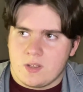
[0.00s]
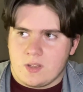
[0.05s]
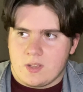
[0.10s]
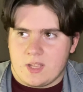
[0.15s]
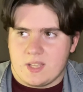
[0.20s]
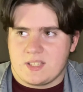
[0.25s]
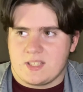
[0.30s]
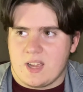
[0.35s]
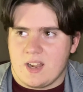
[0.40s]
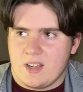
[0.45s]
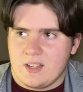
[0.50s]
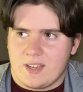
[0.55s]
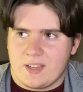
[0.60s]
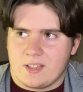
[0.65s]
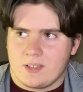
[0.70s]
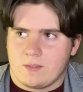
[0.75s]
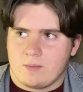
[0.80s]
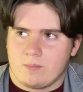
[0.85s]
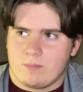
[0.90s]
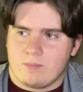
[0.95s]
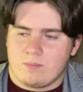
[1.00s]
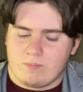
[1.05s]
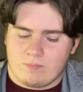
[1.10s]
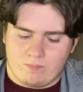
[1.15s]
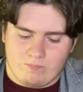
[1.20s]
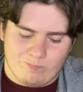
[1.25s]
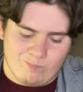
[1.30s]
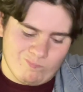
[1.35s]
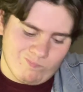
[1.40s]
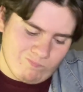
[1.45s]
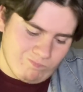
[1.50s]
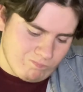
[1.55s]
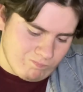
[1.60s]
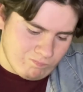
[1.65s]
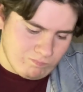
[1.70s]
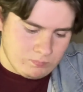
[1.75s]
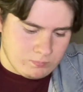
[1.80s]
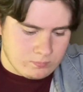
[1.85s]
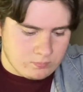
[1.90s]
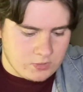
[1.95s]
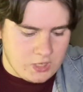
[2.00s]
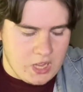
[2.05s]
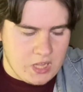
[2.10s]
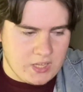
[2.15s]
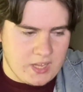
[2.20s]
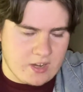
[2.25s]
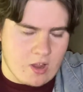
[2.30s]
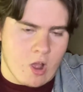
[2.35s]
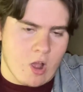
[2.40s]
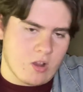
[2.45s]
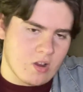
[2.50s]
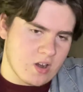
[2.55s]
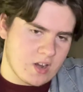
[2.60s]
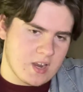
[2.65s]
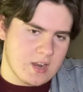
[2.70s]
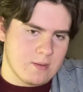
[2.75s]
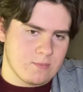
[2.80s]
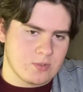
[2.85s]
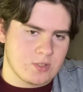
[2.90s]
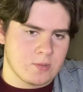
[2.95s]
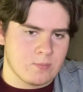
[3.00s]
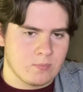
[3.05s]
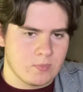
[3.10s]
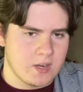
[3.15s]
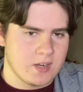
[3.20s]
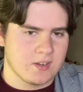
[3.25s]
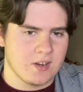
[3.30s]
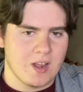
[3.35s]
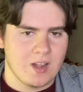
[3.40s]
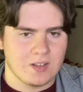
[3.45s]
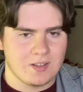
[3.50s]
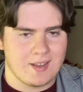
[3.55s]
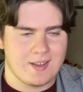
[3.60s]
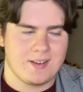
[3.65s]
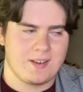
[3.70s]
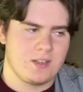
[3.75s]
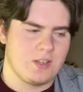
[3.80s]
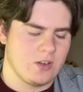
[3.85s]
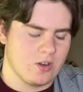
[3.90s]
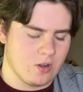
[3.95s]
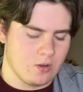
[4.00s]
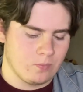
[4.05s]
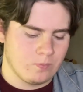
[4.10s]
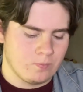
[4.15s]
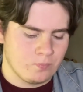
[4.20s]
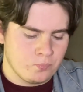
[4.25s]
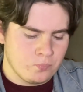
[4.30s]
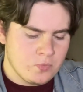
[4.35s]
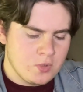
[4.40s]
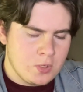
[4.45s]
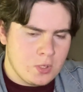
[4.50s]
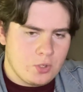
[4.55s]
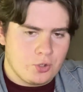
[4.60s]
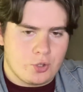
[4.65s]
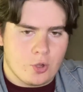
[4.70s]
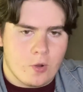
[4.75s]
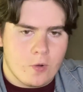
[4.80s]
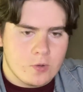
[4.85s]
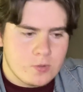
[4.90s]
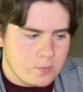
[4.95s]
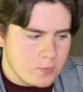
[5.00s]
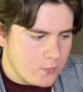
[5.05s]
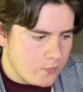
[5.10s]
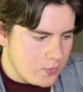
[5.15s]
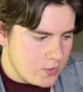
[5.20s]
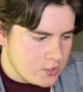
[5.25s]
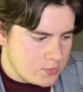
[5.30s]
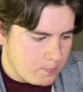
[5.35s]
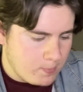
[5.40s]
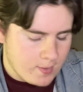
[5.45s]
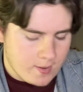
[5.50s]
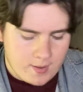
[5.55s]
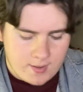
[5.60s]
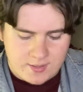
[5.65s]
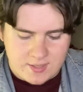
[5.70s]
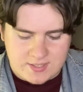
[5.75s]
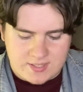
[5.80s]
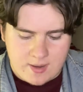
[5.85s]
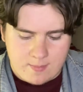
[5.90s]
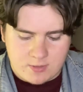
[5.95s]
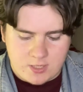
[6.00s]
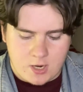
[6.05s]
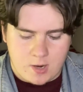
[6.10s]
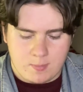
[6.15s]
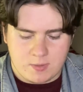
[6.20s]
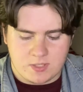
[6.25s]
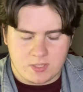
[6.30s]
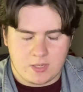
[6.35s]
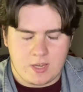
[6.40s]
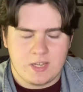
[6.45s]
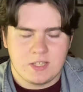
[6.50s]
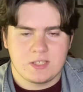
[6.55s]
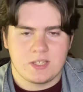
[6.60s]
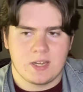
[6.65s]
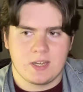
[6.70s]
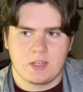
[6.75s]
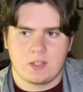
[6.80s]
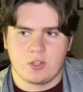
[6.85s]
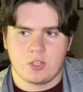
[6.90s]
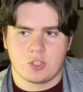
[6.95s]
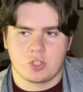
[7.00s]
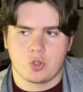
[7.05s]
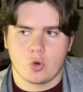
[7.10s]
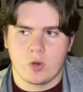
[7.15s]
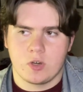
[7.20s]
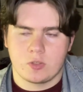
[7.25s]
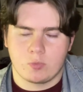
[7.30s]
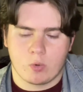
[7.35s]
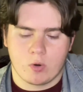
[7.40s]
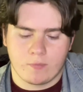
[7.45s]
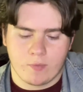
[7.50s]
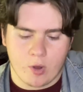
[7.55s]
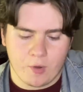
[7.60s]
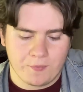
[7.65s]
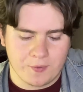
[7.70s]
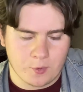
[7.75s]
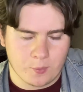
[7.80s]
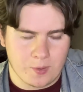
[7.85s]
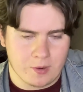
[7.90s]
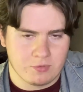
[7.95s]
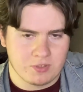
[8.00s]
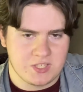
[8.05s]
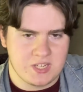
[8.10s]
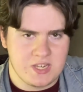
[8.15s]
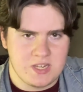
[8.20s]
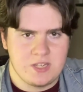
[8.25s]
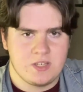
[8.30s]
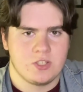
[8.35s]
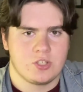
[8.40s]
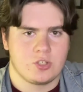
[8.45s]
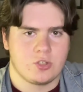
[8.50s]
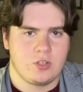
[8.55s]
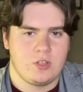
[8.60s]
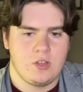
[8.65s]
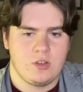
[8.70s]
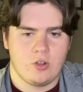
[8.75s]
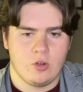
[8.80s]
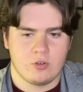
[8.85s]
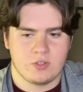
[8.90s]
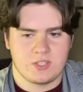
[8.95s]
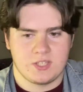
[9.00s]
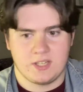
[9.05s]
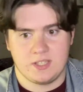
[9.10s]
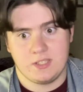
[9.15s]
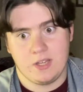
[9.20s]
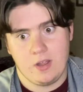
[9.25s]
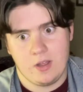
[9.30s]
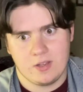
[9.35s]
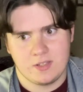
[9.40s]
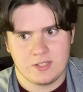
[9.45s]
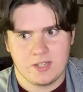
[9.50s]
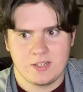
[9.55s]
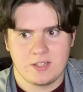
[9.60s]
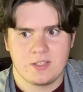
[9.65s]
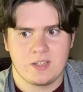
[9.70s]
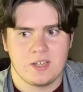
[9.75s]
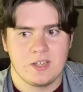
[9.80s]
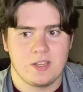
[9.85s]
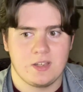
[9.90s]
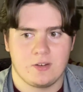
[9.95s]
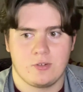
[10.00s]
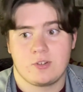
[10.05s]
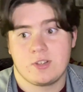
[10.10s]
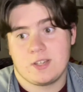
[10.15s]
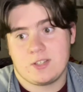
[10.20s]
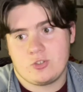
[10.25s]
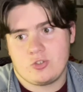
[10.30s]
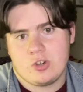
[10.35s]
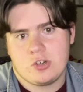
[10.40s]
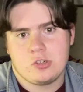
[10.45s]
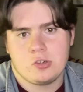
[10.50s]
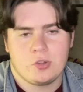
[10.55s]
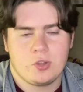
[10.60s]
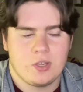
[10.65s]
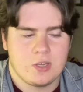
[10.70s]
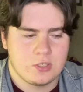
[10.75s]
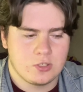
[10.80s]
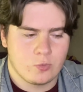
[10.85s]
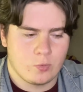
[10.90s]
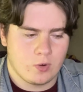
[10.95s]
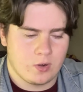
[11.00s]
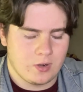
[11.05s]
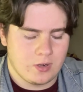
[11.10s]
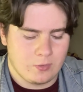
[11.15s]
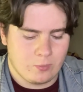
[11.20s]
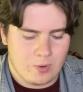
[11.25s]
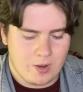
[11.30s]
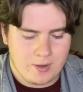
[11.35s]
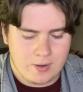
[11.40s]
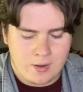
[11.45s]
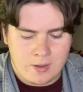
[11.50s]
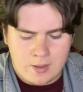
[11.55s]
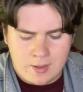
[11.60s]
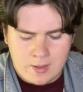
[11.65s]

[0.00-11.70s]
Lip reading: it's kind of like, not like Hunger Games, and not like, you know, those movies, but in the same time, it's like the story's revolving around teens, so you can go and say, it's like It, or it's like Stranger Things, right?